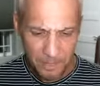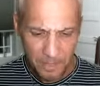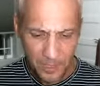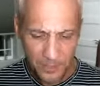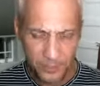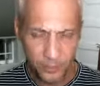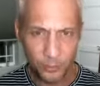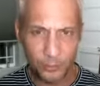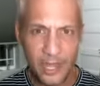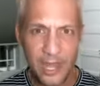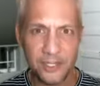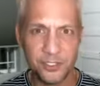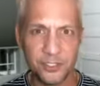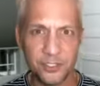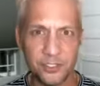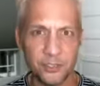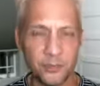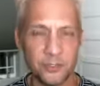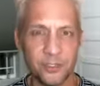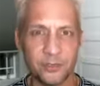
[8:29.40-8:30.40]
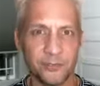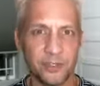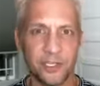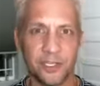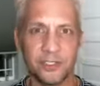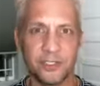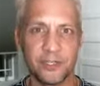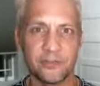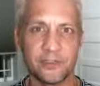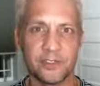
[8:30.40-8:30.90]
Last year was a very
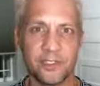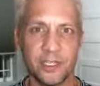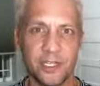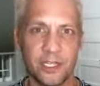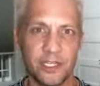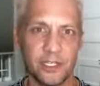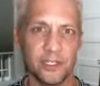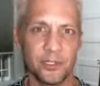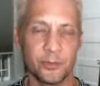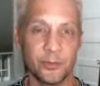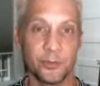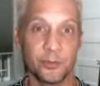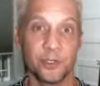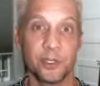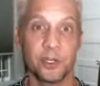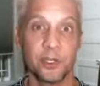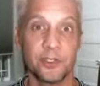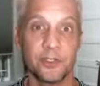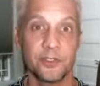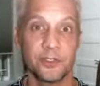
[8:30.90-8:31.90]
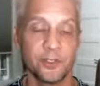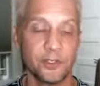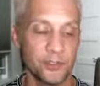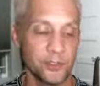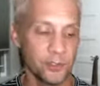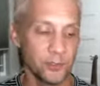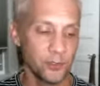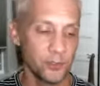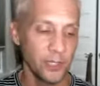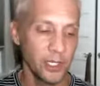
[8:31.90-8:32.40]
devastating year with regards
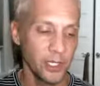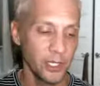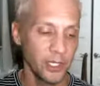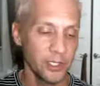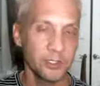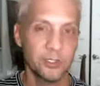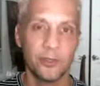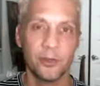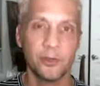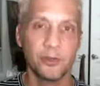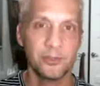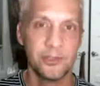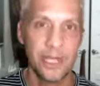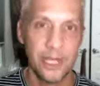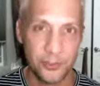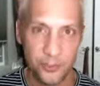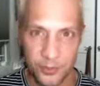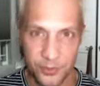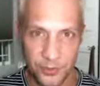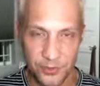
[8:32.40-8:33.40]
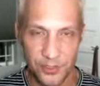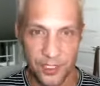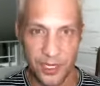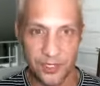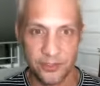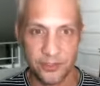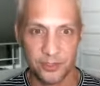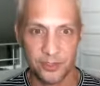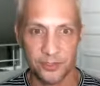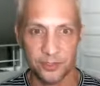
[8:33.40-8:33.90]
to, natural
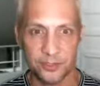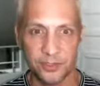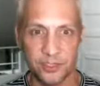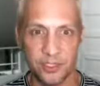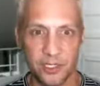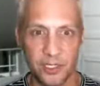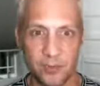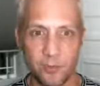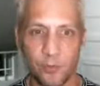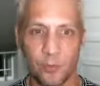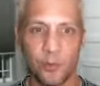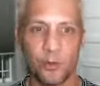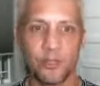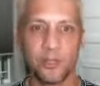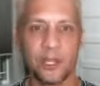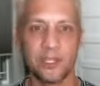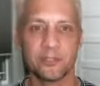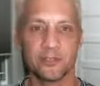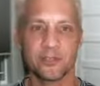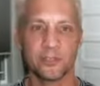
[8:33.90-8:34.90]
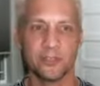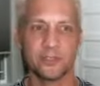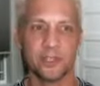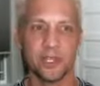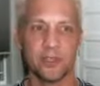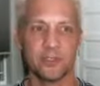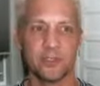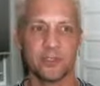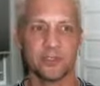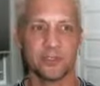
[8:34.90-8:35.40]
disasters, like more natural
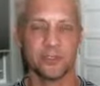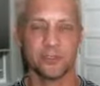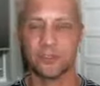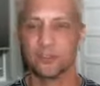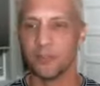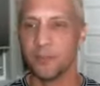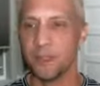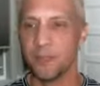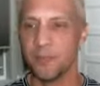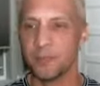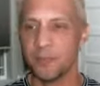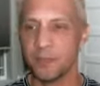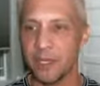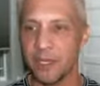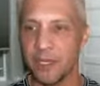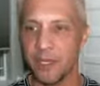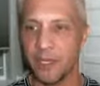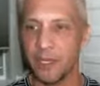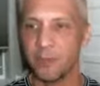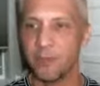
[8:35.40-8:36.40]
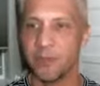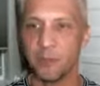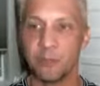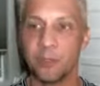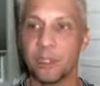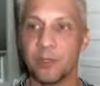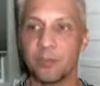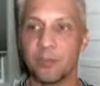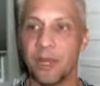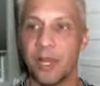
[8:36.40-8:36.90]
disasters than we
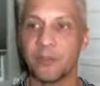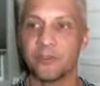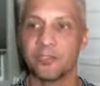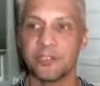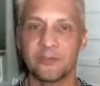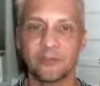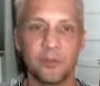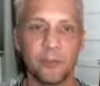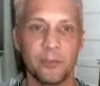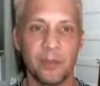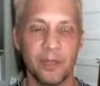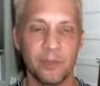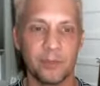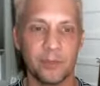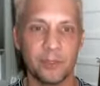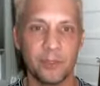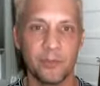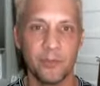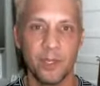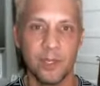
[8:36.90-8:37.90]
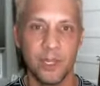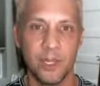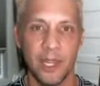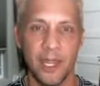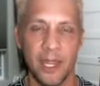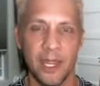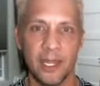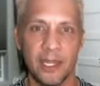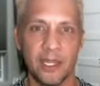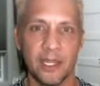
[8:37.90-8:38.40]
can possibly ever remember.
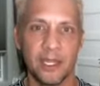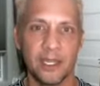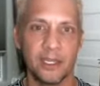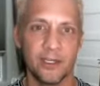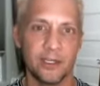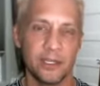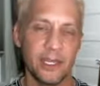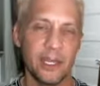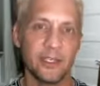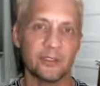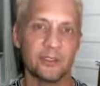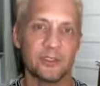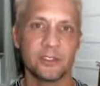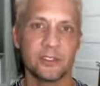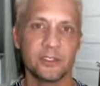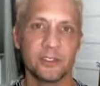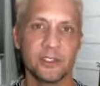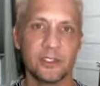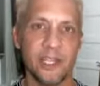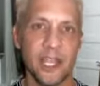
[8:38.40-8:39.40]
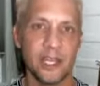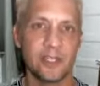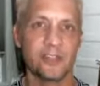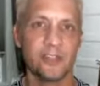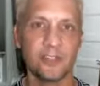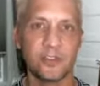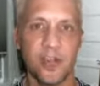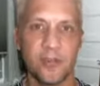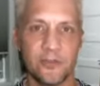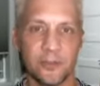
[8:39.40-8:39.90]
And as
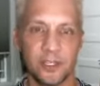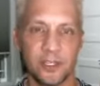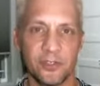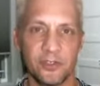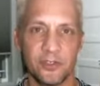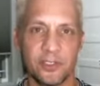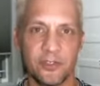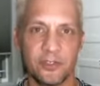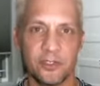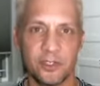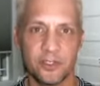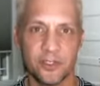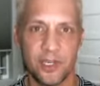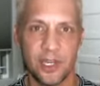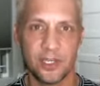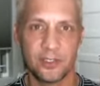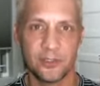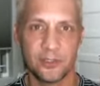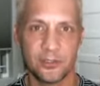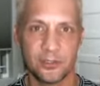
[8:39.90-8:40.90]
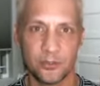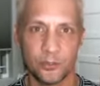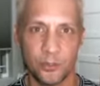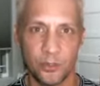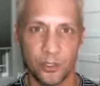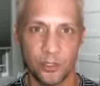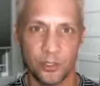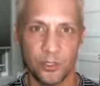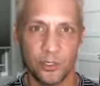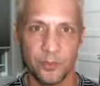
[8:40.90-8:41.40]
catastrophic as these disasters
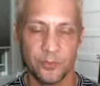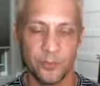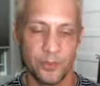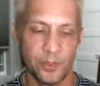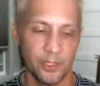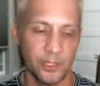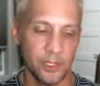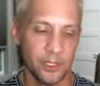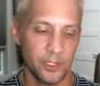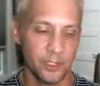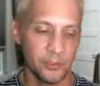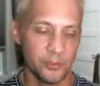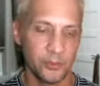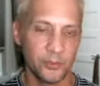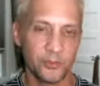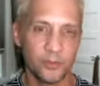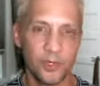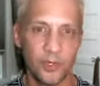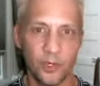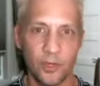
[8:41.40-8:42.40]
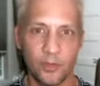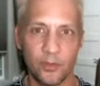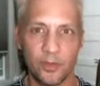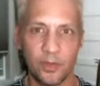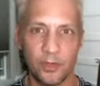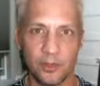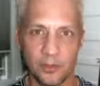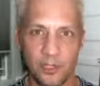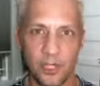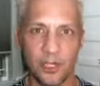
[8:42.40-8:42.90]
were, you saw the
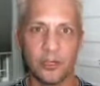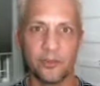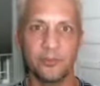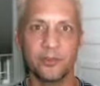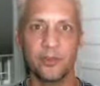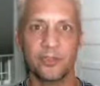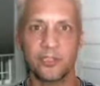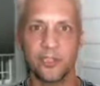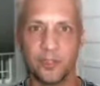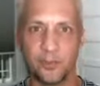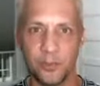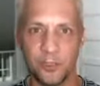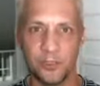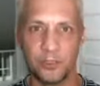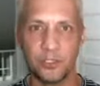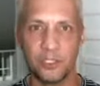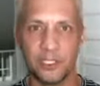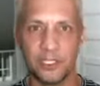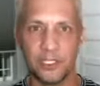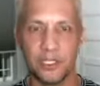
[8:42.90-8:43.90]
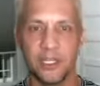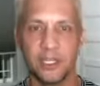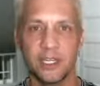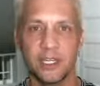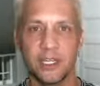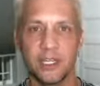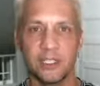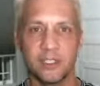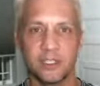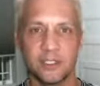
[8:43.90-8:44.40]
love in the community
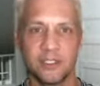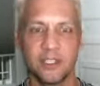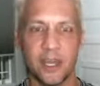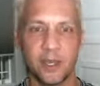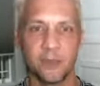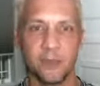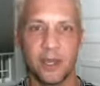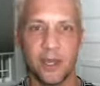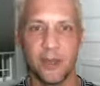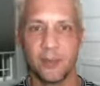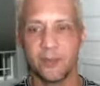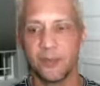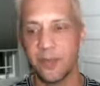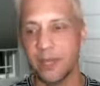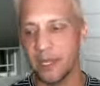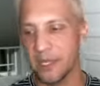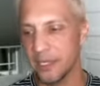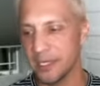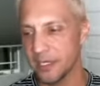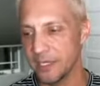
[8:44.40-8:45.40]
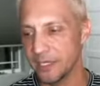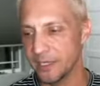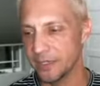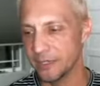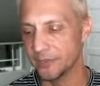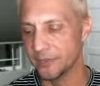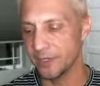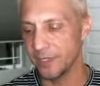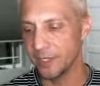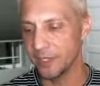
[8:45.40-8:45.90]
step up
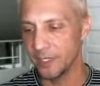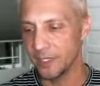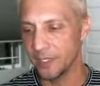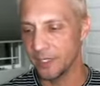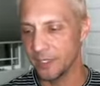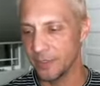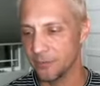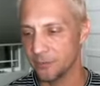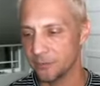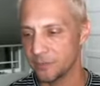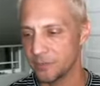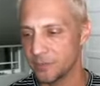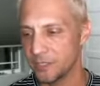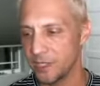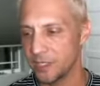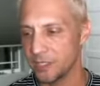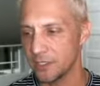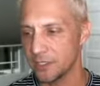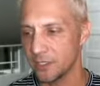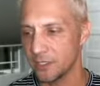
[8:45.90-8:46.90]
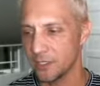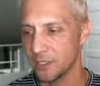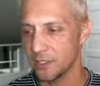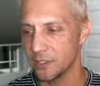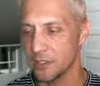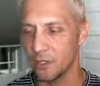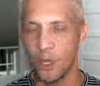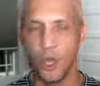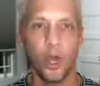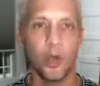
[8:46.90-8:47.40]
and take
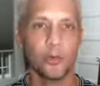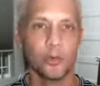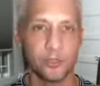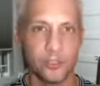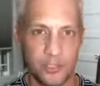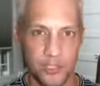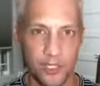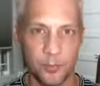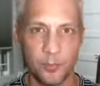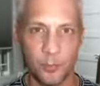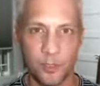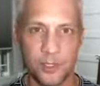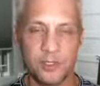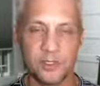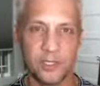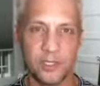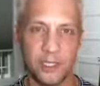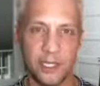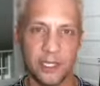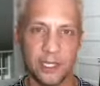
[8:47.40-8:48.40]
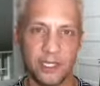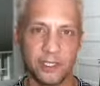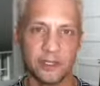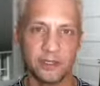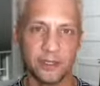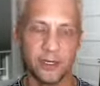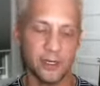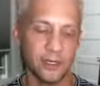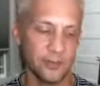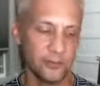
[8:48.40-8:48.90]
ownership once again
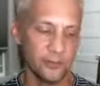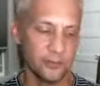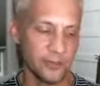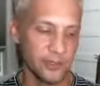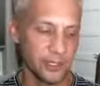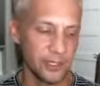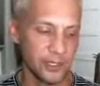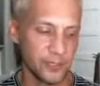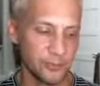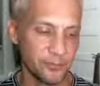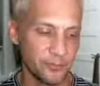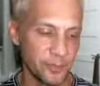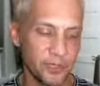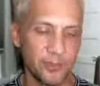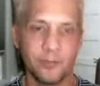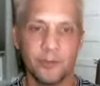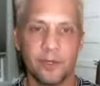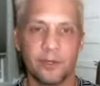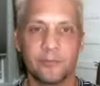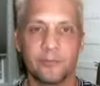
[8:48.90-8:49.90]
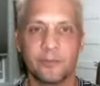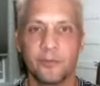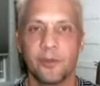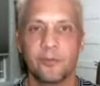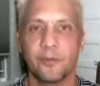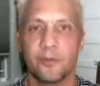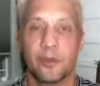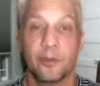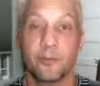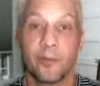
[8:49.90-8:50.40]
of
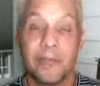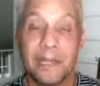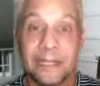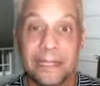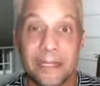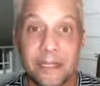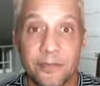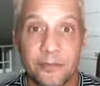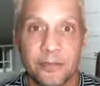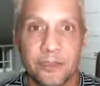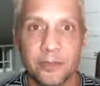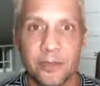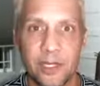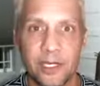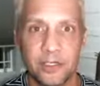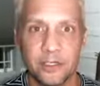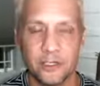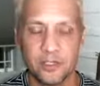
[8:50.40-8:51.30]
of where they lived, right?